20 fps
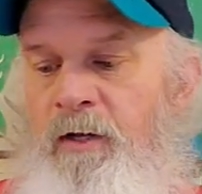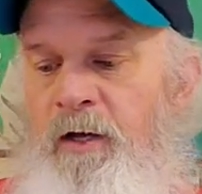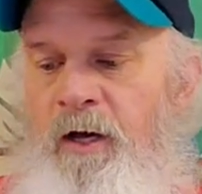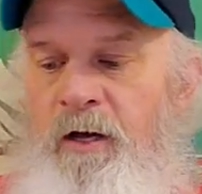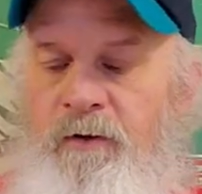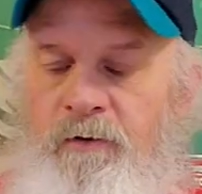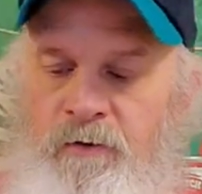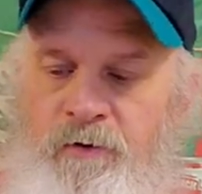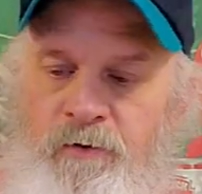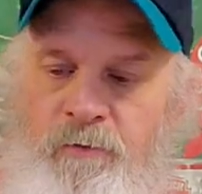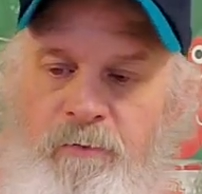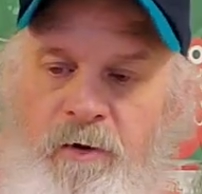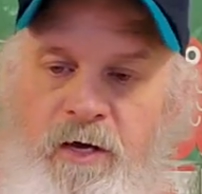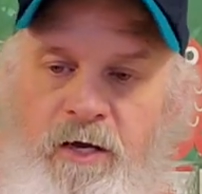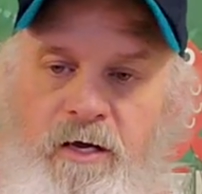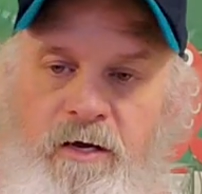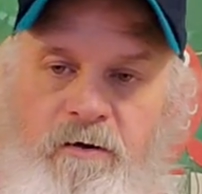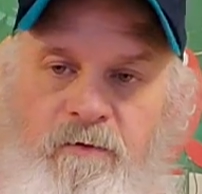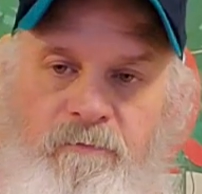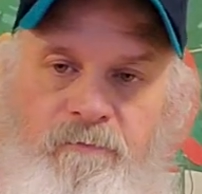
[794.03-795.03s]
And to
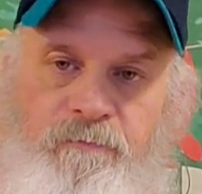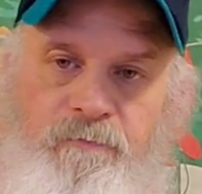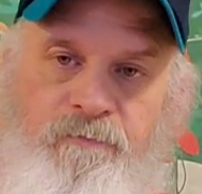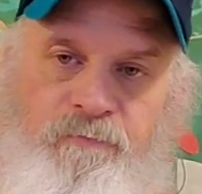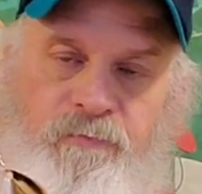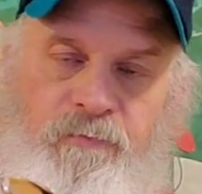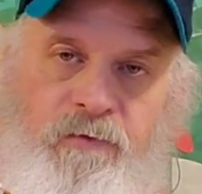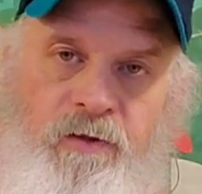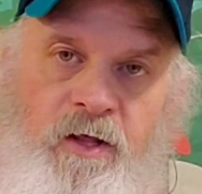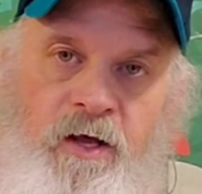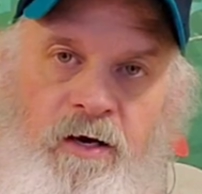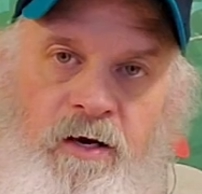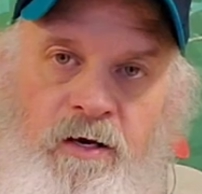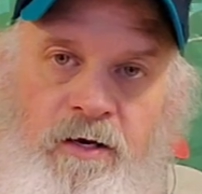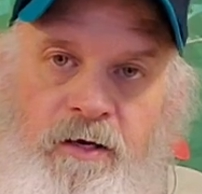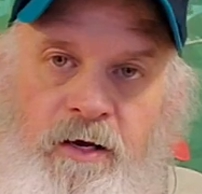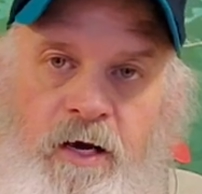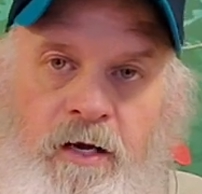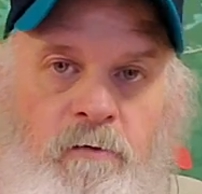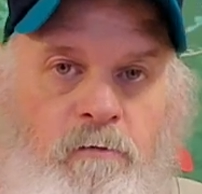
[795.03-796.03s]
me, that
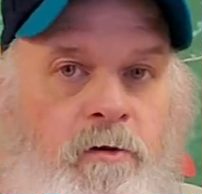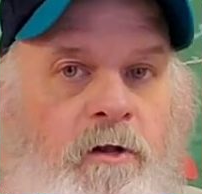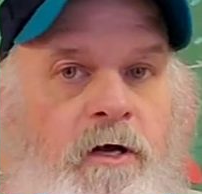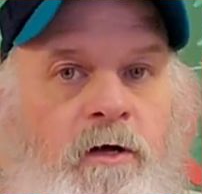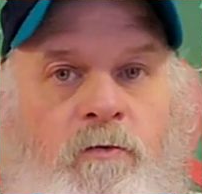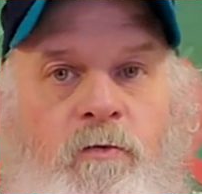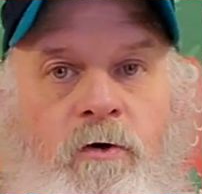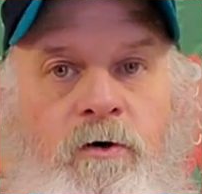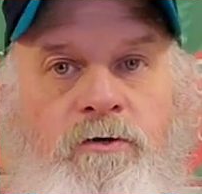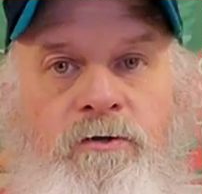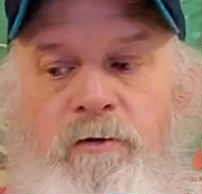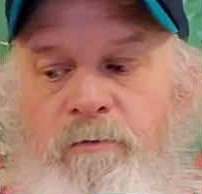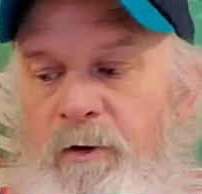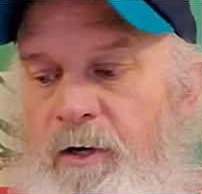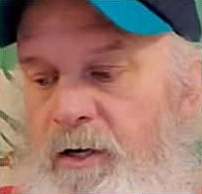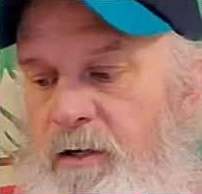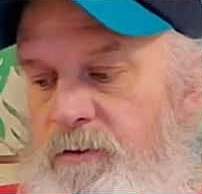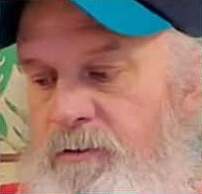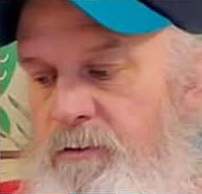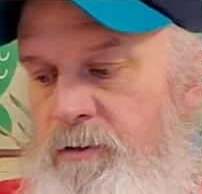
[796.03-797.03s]
Indiana blade works the
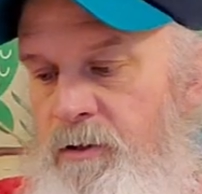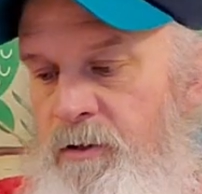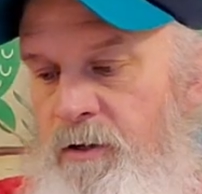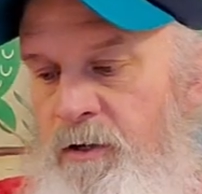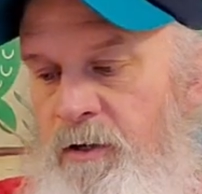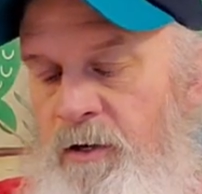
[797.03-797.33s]
best.